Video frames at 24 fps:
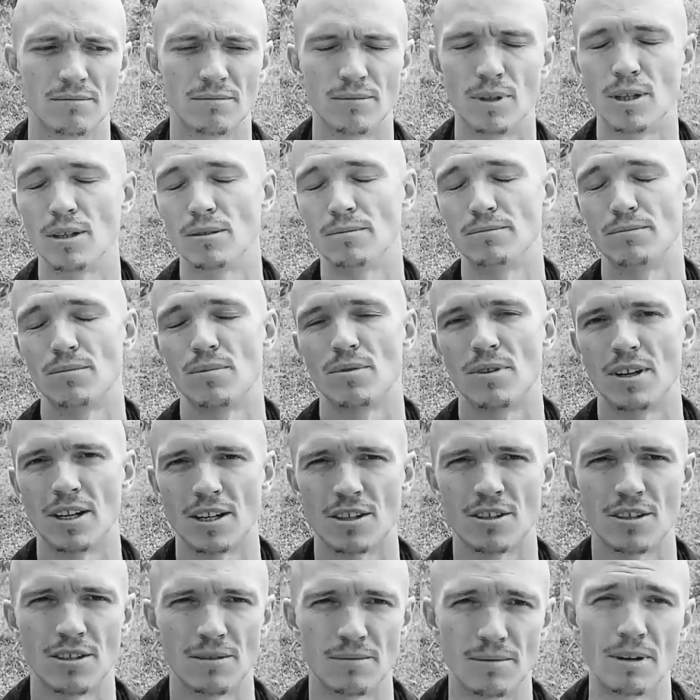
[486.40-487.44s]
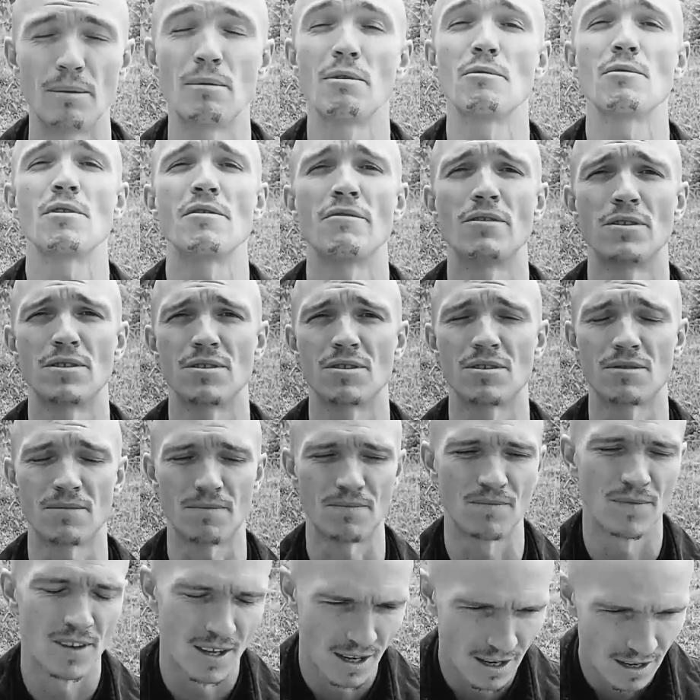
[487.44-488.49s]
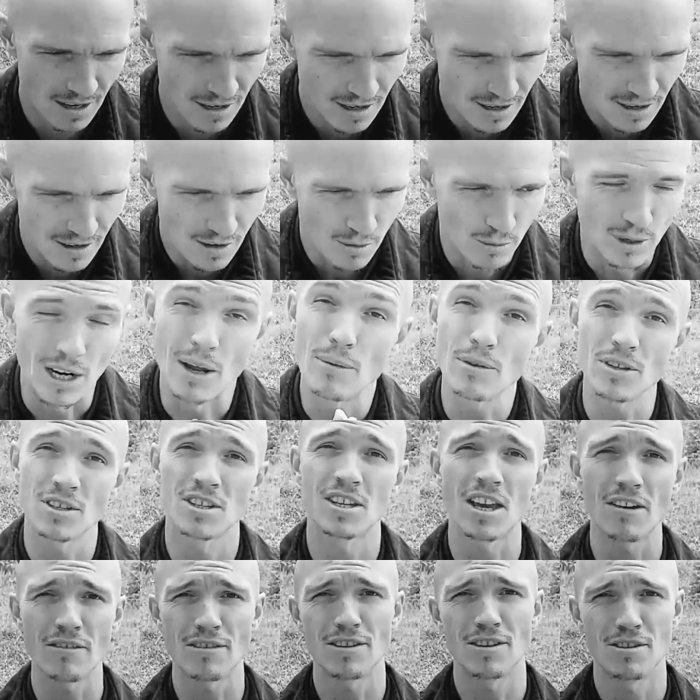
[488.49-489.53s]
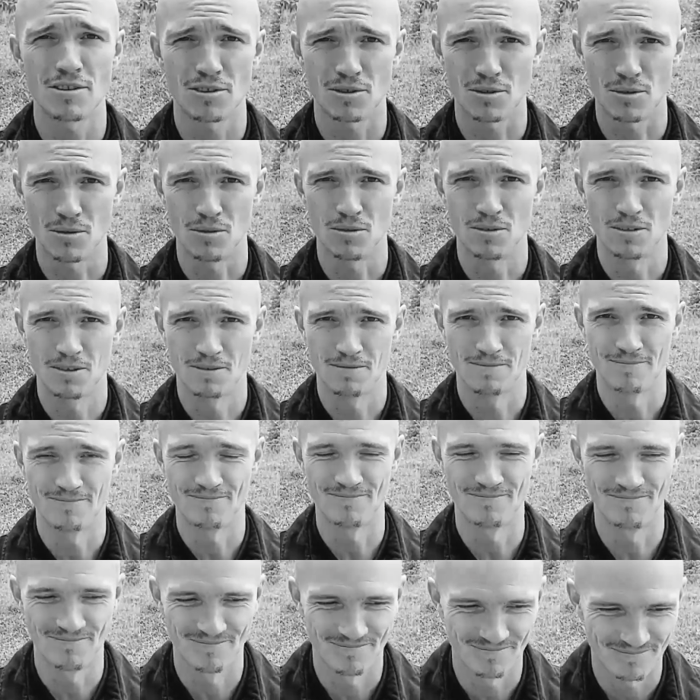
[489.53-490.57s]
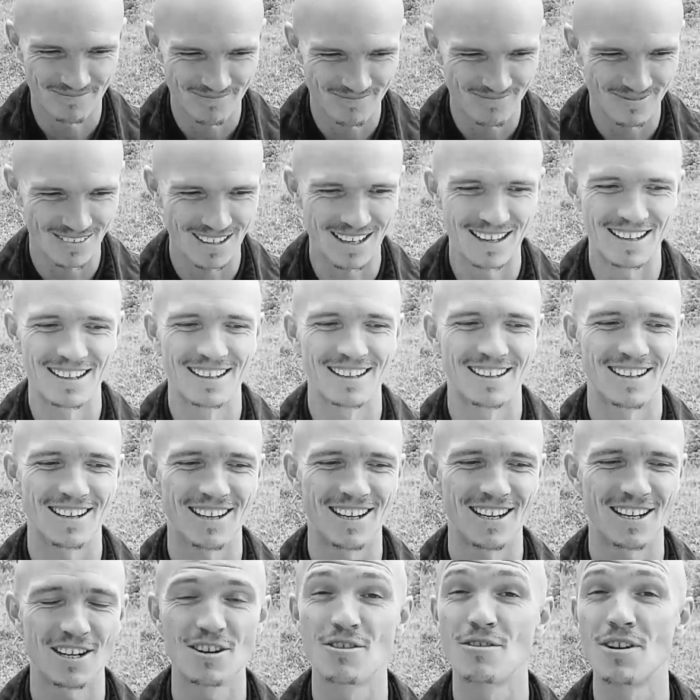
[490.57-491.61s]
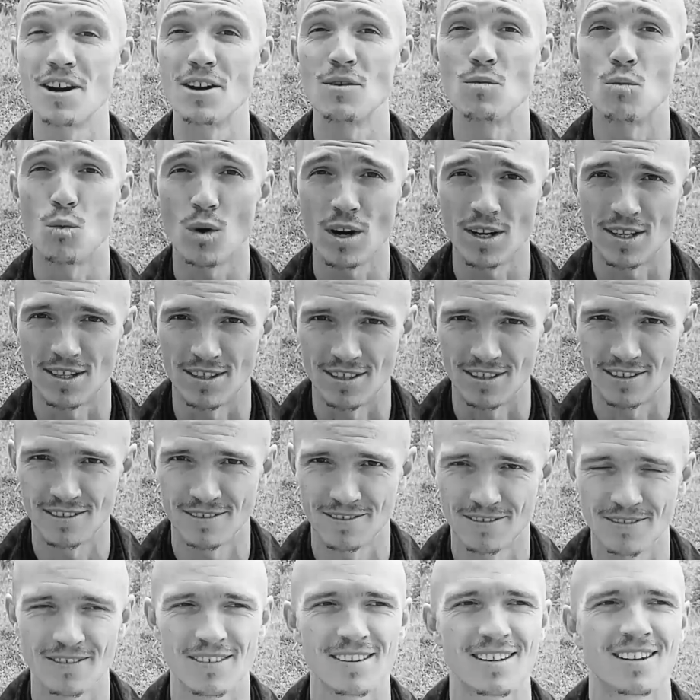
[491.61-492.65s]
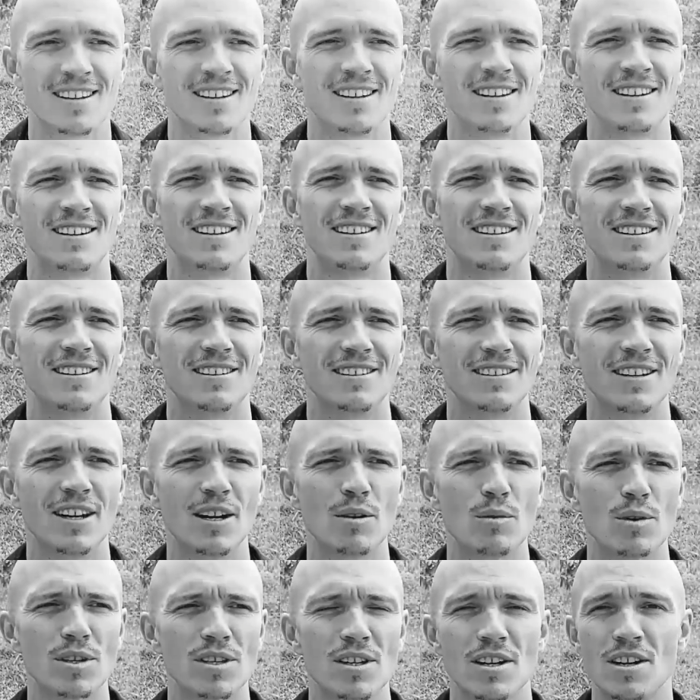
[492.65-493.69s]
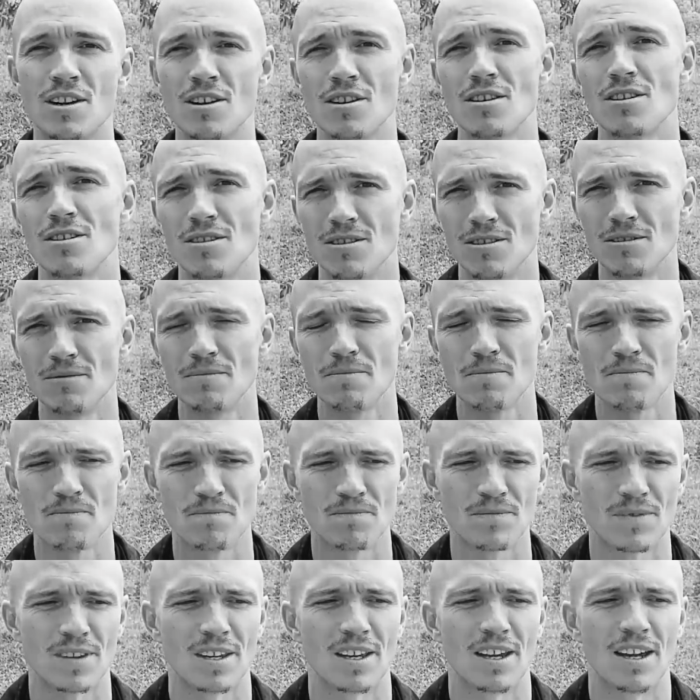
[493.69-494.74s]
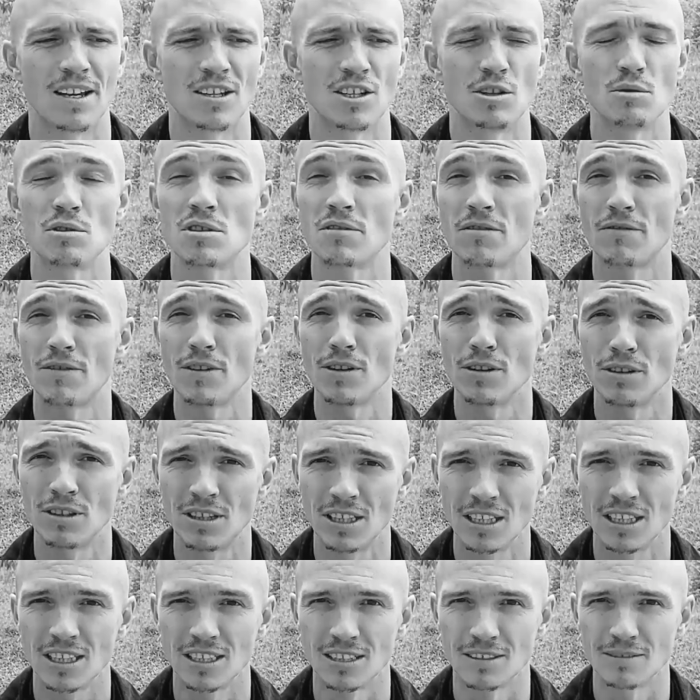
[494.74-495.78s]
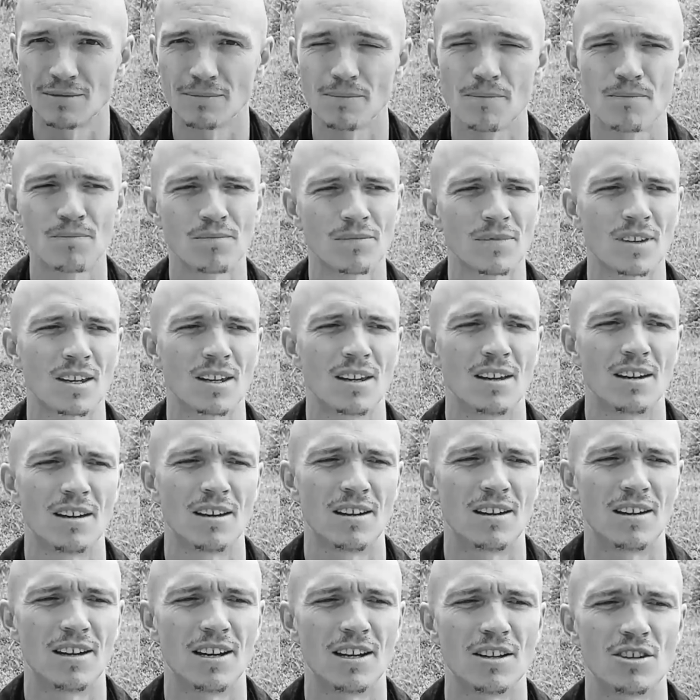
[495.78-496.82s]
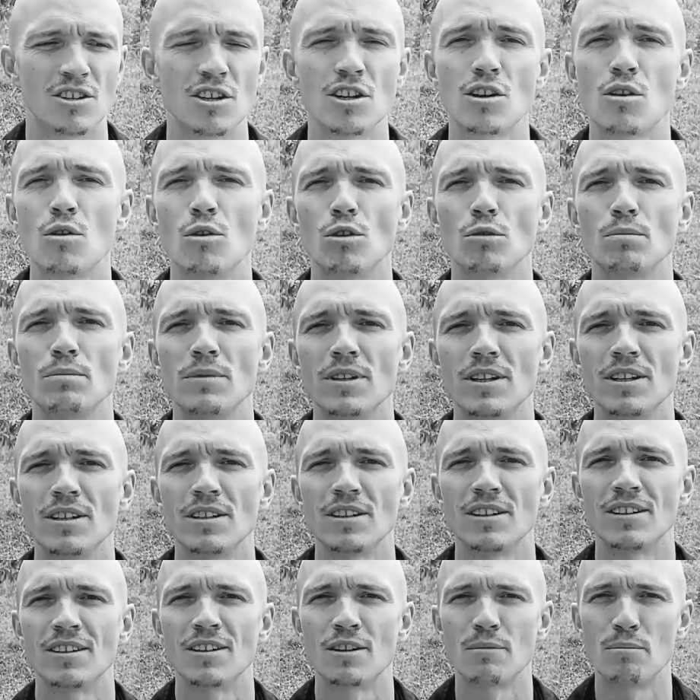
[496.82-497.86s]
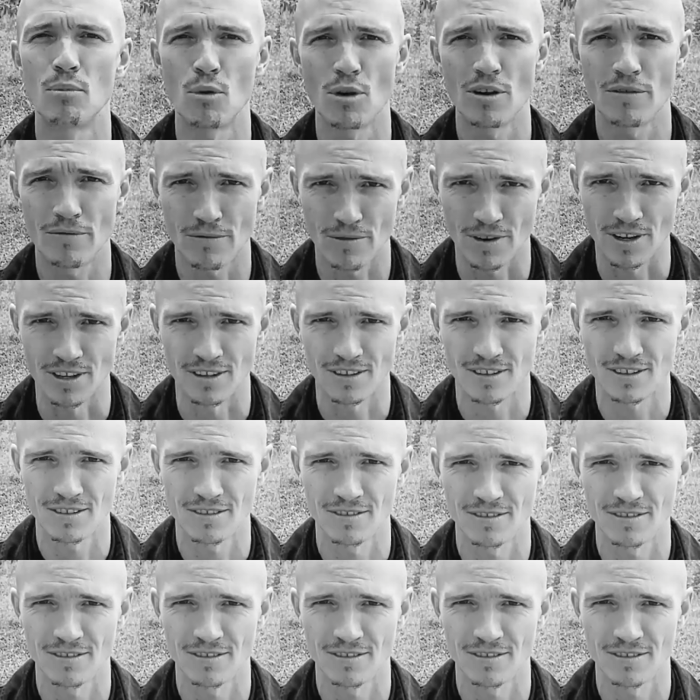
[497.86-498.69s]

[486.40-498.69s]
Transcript: Well, actually, let me reverse. When I was 7 years old, in grade 1, there was a girl, and she was 13, and she called me her boyfriend.